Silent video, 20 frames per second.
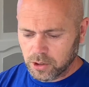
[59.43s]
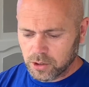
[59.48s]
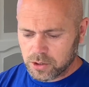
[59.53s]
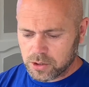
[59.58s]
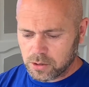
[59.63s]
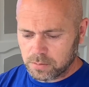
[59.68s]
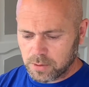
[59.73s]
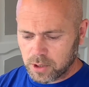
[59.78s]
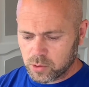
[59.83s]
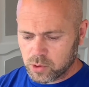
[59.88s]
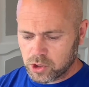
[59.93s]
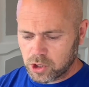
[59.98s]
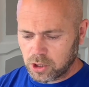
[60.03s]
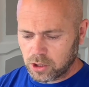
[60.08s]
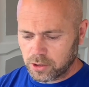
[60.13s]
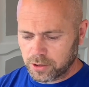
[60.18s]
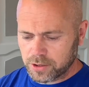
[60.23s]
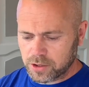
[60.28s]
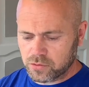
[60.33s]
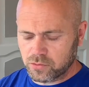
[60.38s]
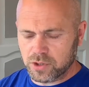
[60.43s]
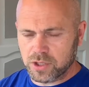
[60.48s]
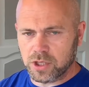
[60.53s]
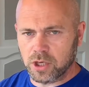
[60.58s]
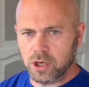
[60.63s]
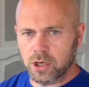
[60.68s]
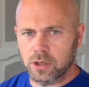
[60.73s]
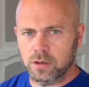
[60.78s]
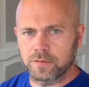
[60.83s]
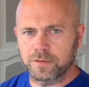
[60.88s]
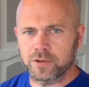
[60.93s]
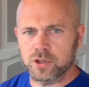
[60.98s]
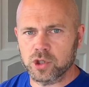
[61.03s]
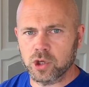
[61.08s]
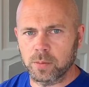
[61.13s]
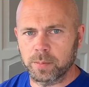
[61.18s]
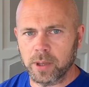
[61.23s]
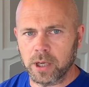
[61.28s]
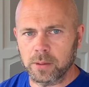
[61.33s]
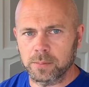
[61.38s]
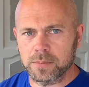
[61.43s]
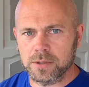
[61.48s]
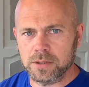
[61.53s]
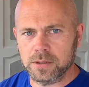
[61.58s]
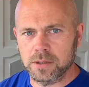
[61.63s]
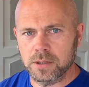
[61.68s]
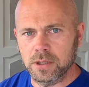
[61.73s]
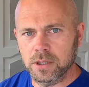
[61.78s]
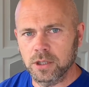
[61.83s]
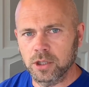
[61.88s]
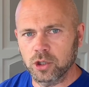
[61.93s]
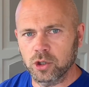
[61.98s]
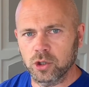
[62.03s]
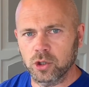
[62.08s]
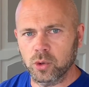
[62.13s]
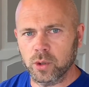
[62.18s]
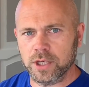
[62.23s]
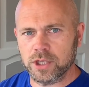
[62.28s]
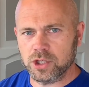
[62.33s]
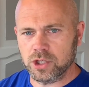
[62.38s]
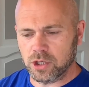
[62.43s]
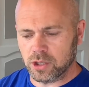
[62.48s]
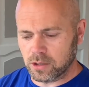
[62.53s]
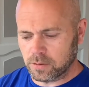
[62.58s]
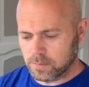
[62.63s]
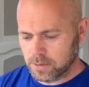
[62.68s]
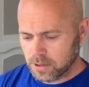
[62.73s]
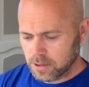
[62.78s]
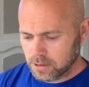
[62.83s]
do most clients return for top-ups? Good question.